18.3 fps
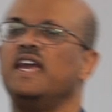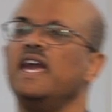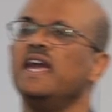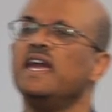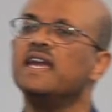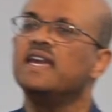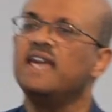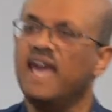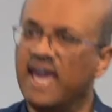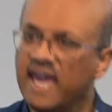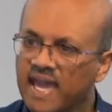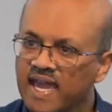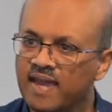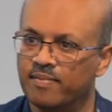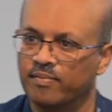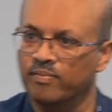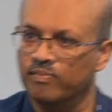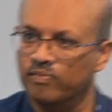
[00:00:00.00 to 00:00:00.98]
king
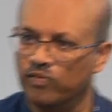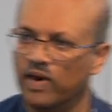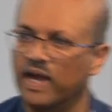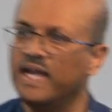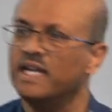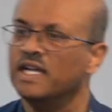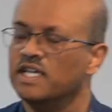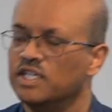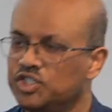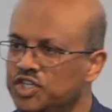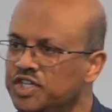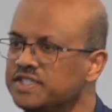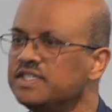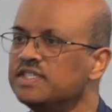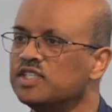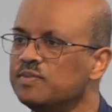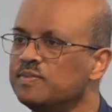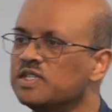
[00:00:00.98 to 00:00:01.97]
came, right?
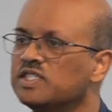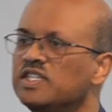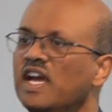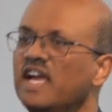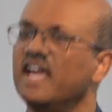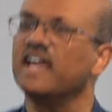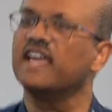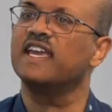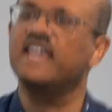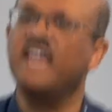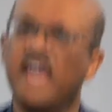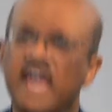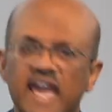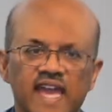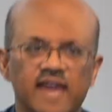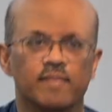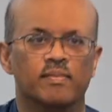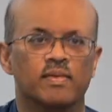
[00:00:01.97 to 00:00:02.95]
Jesus the Messiah
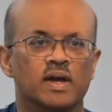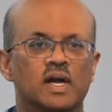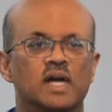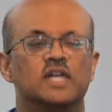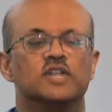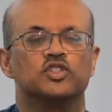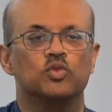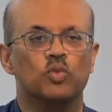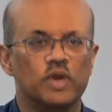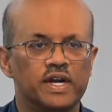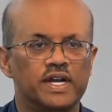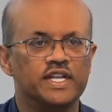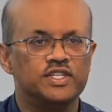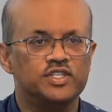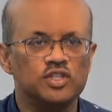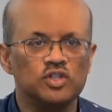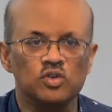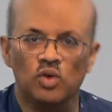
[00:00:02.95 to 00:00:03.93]
came. So what
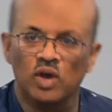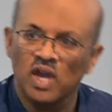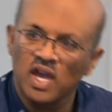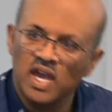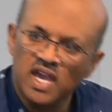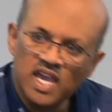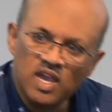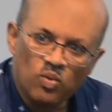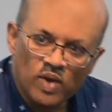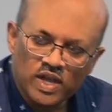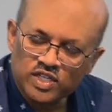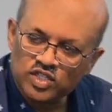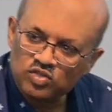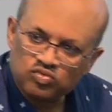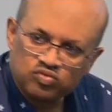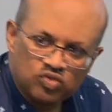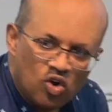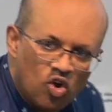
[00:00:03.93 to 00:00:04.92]
did he do? He went to